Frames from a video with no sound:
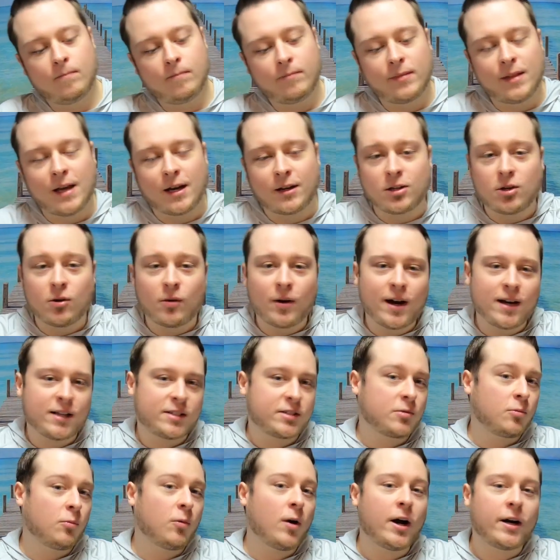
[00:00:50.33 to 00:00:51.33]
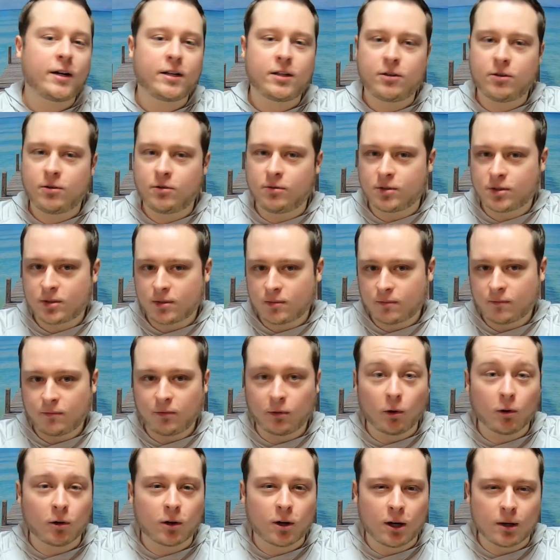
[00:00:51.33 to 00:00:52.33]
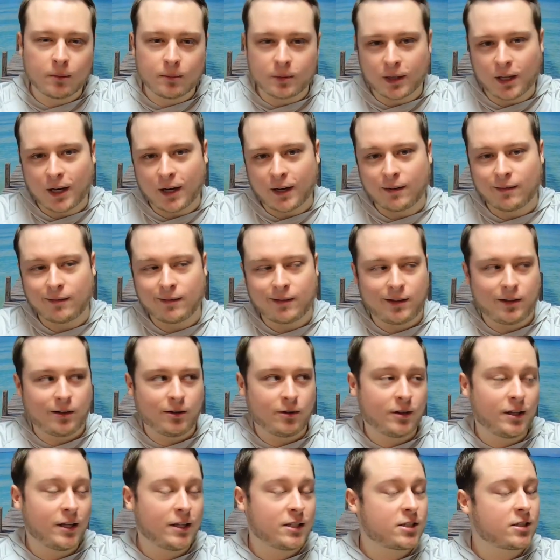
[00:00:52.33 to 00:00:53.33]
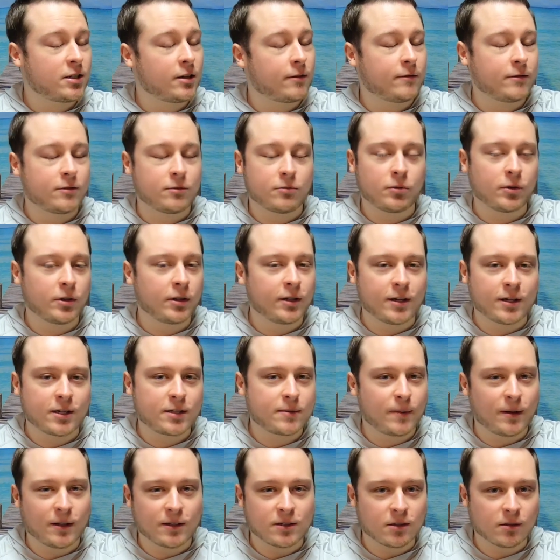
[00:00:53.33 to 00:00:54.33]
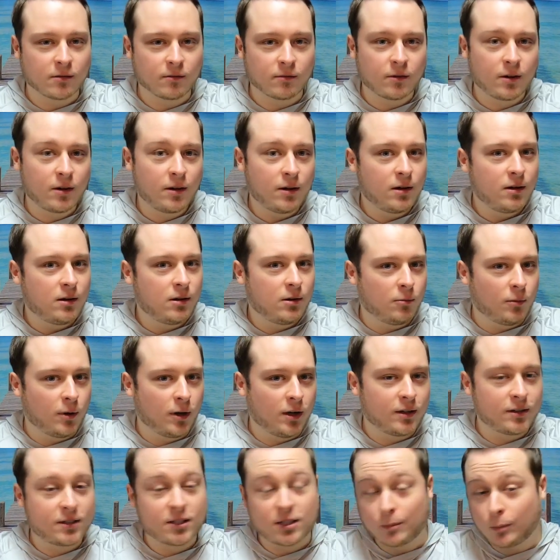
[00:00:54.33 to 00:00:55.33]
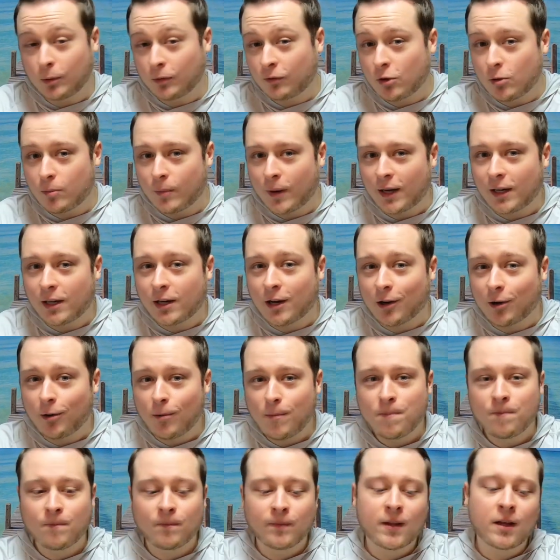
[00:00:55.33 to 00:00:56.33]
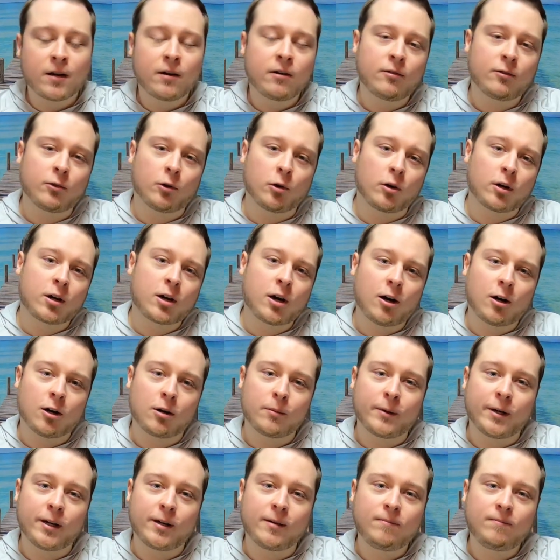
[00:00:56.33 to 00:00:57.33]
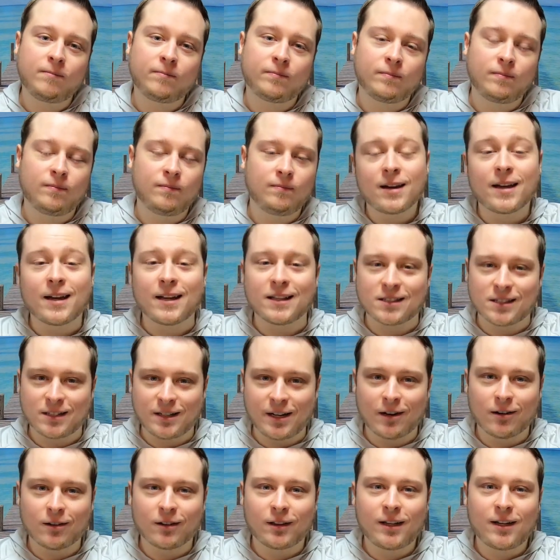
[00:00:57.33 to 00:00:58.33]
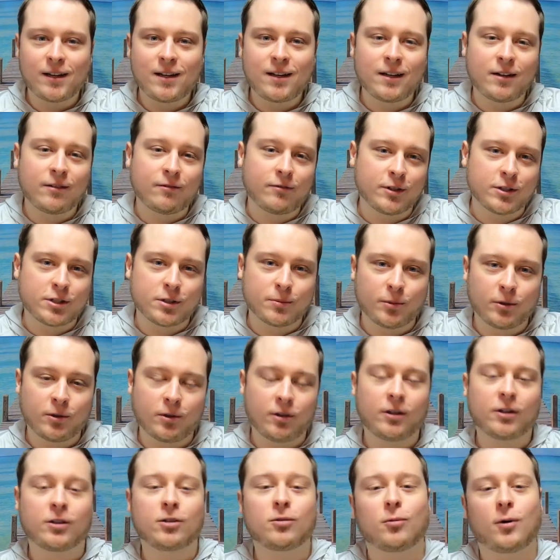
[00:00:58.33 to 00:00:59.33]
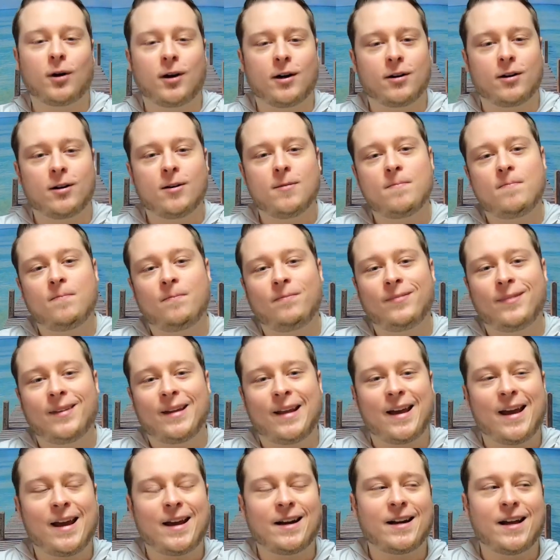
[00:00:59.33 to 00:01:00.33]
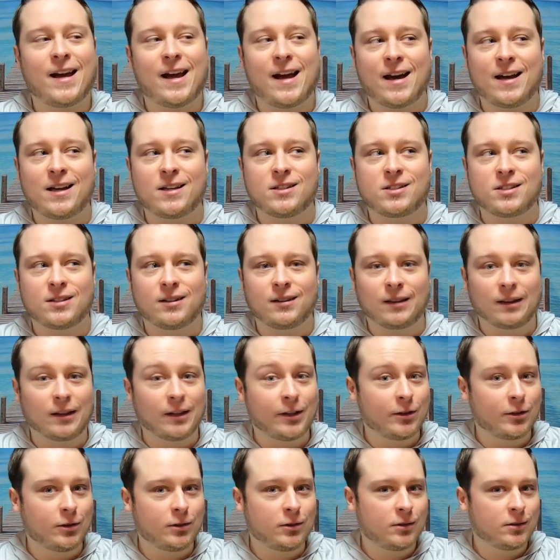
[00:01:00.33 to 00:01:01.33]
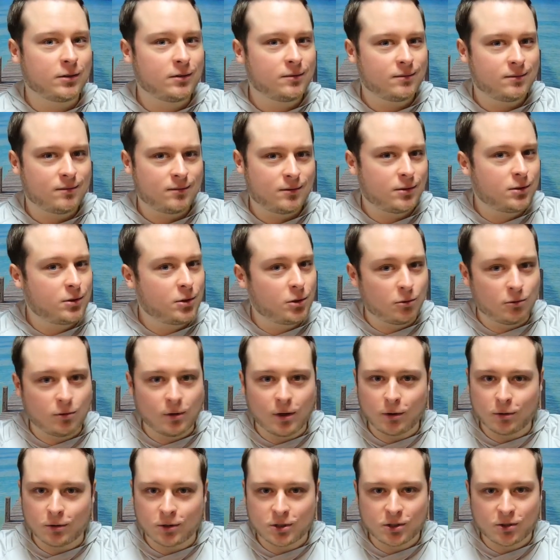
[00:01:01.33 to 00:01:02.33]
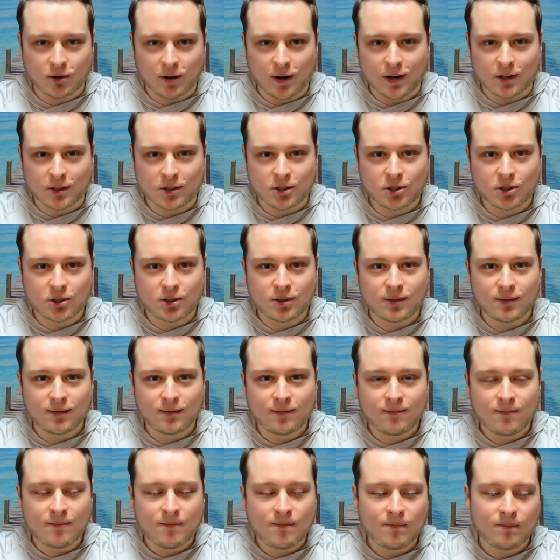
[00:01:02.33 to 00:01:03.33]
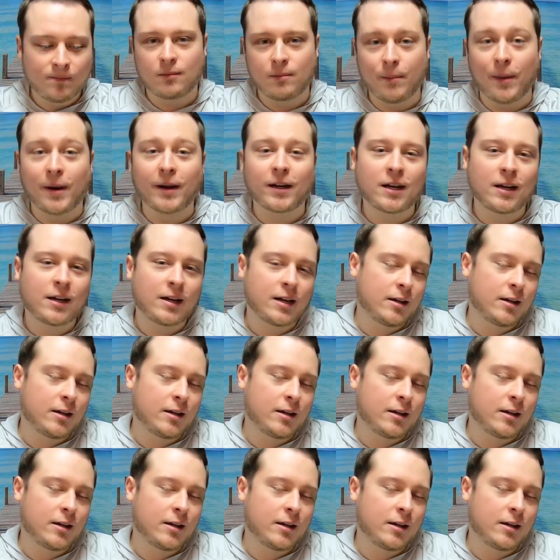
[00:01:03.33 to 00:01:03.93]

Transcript: Now you ask, why do you use fluorocarbon line? You know, that stuff is really expensive. Well, some of you may know, fluorocarbon is nearly invisible underwater and has little to no stretch, making